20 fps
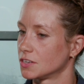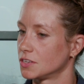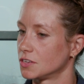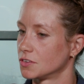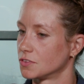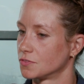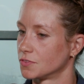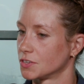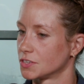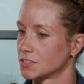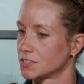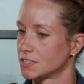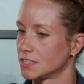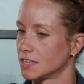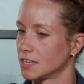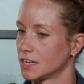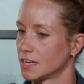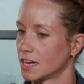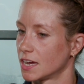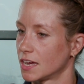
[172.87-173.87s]

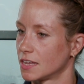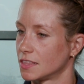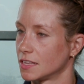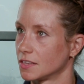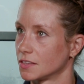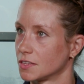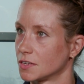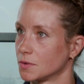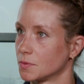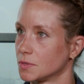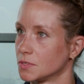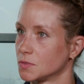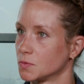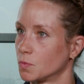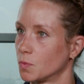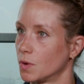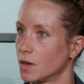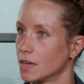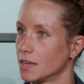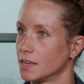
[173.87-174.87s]
university, I think there was
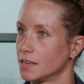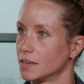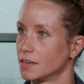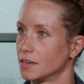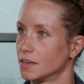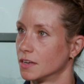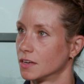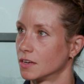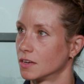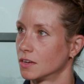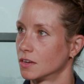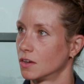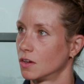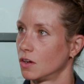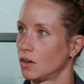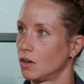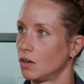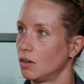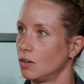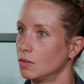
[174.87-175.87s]
one
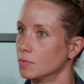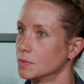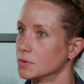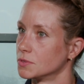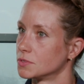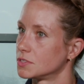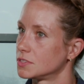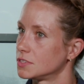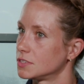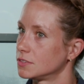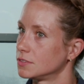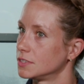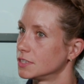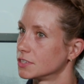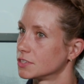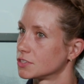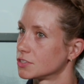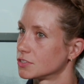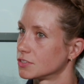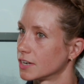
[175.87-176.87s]
almost
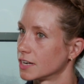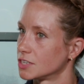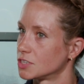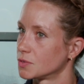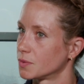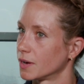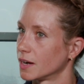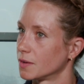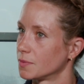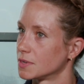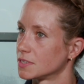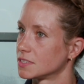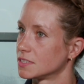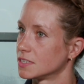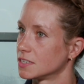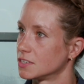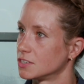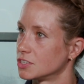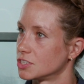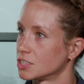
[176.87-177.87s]
2-year stretch where I wasn't
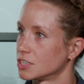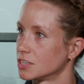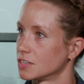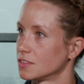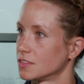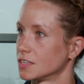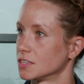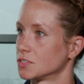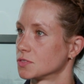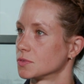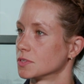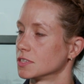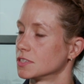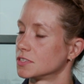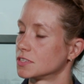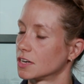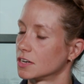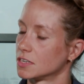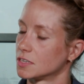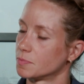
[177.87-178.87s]
injured and things really
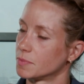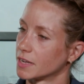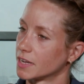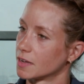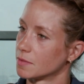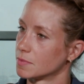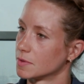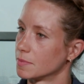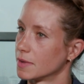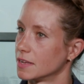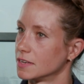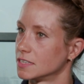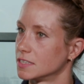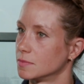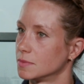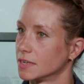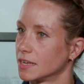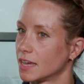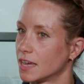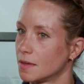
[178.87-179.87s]
started to pick up
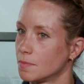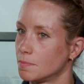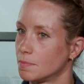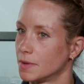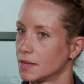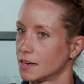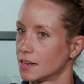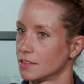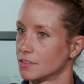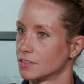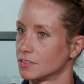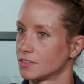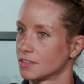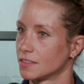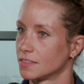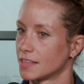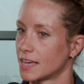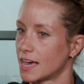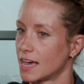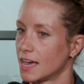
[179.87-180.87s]
momentum again. But other
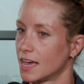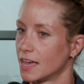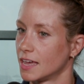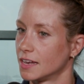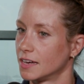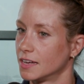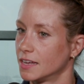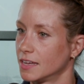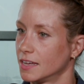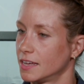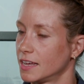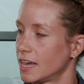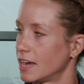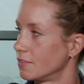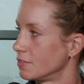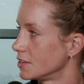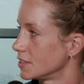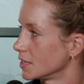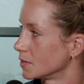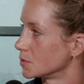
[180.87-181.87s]
than that,
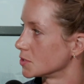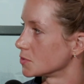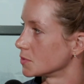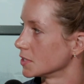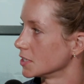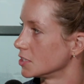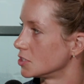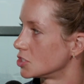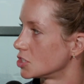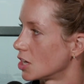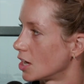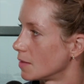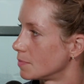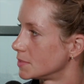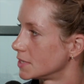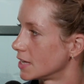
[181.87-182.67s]
everything was really chopped